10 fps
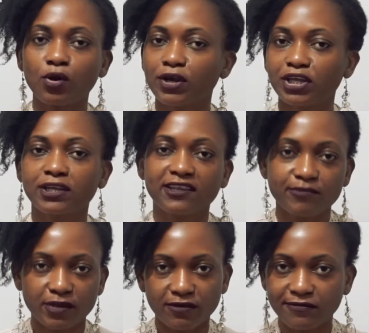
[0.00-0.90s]
oh, can you leave
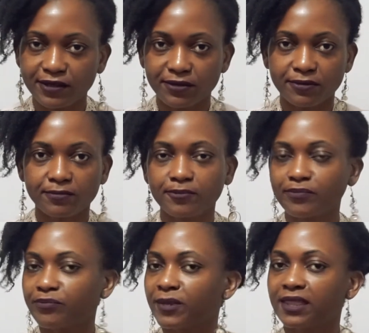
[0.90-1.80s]
me a review?
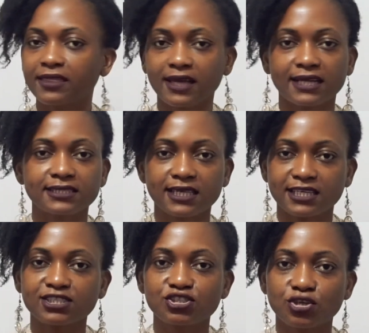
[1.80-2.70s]
That
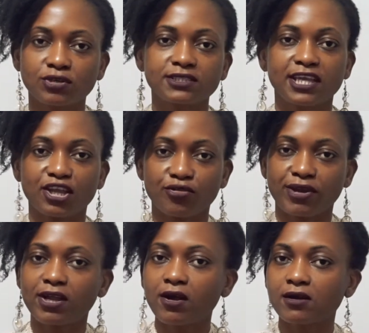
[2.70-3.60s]
is not a
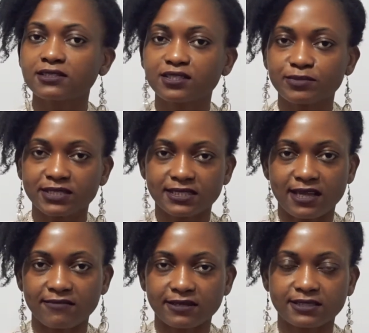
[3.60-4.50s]
great customer
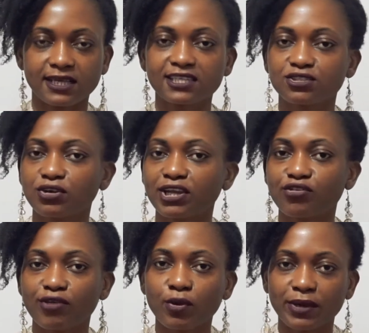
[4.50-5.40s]
service. That's not a
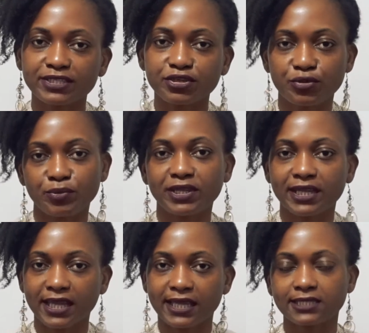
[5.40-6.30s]
great way to
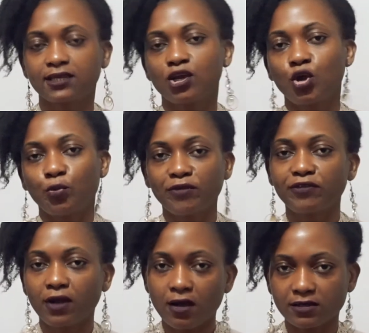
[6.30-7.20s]
communicate with
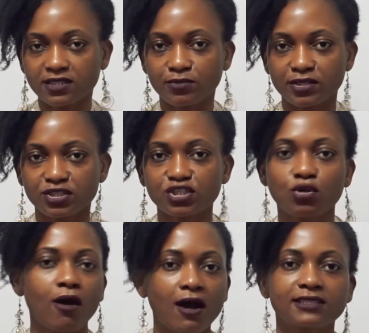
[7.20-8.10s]
your customer, just to
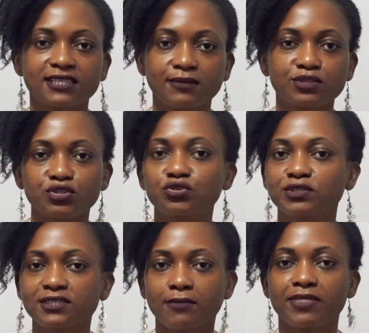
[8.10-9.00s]
ask them to do
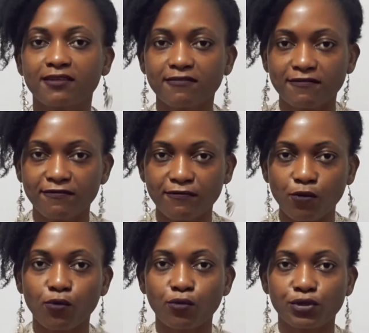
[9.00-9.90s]
something
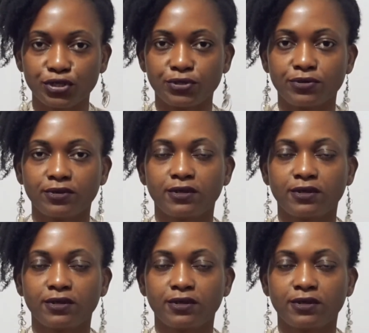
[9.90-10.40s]
for you.